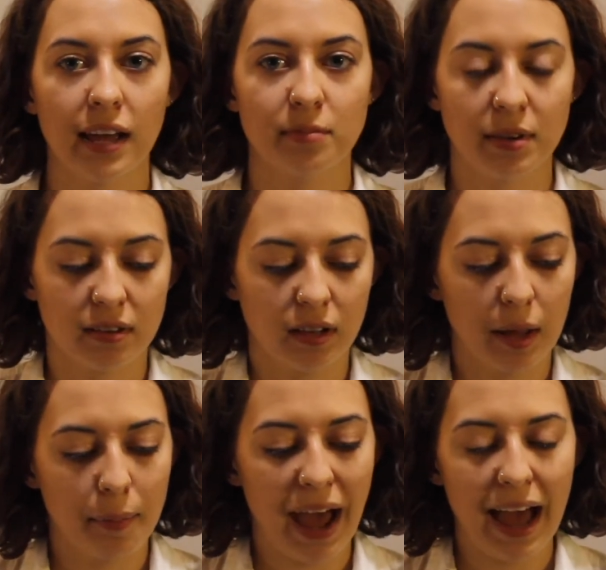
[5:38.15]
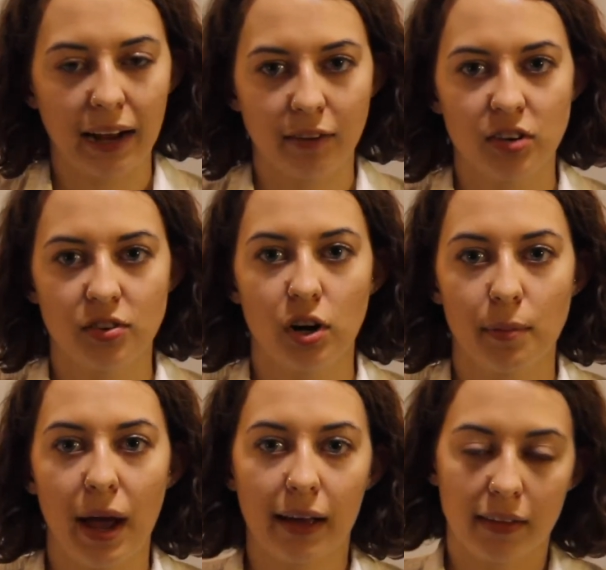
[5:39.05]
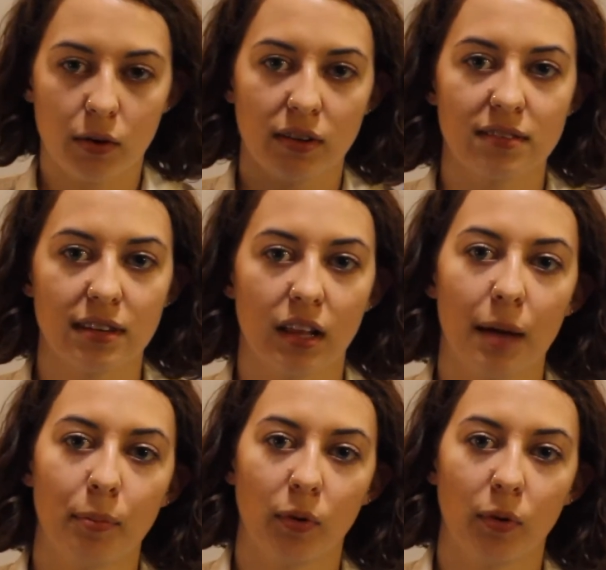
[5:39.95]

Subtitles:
It's basically a bag, a very sturdy bag that you can seal up